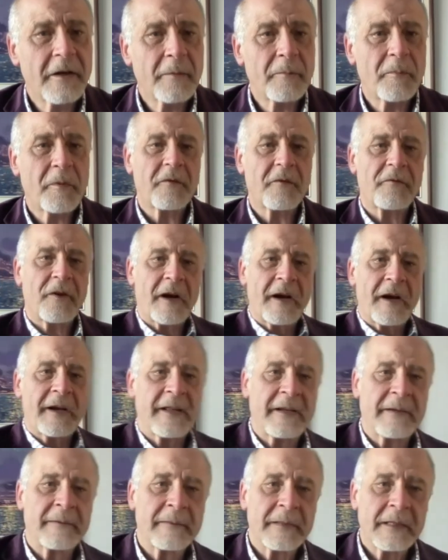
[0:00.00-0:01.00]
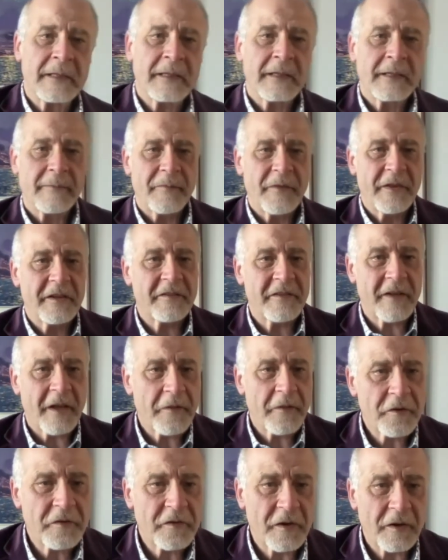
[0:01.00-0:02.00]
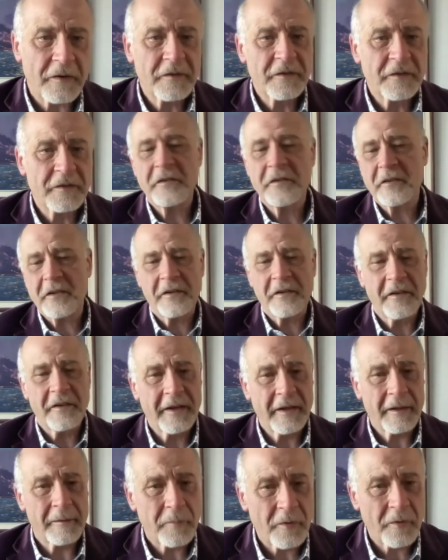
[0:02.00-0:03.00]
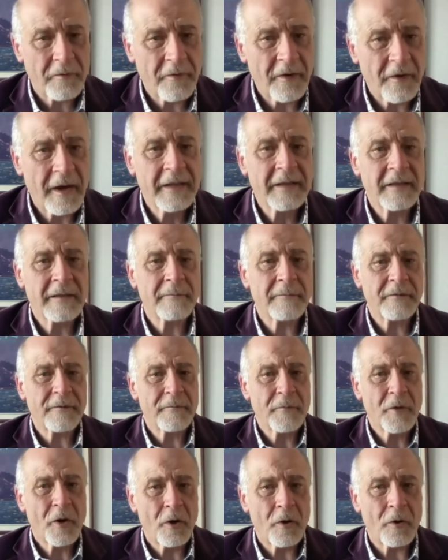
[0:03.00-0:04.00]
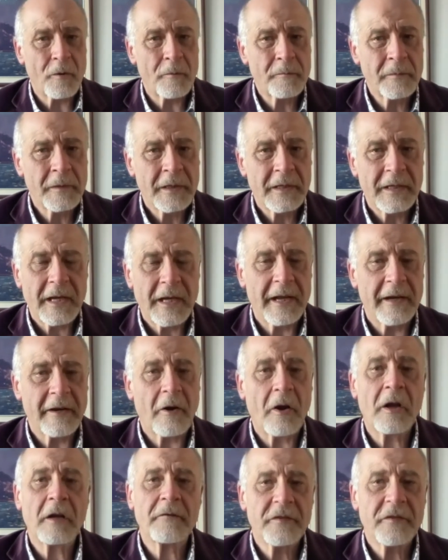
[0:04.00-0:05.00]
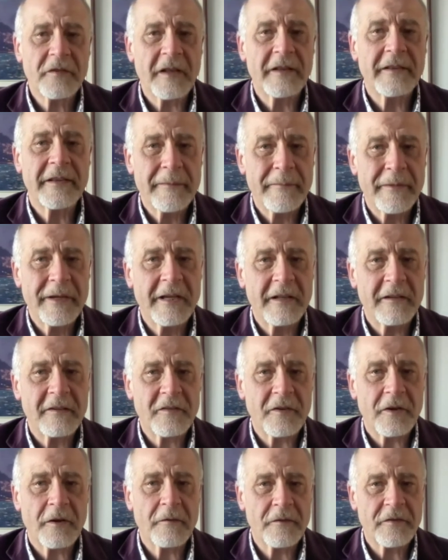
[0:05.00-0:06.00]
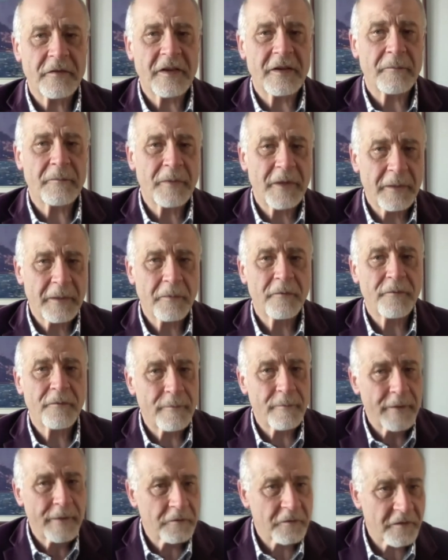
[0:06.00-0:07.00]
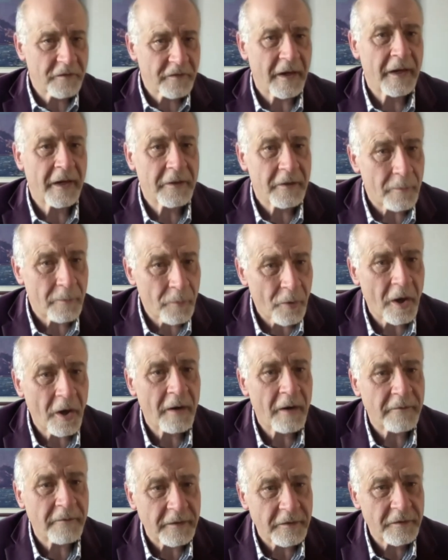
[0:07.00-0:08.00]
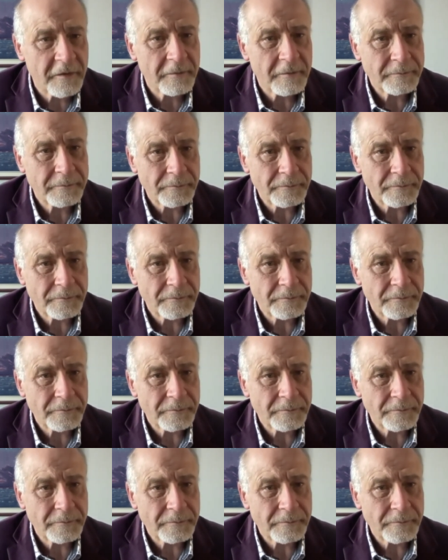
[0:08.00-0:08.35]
providing these other services because they can provide them from home. And all of a sudden they begin servicing people from outside their province.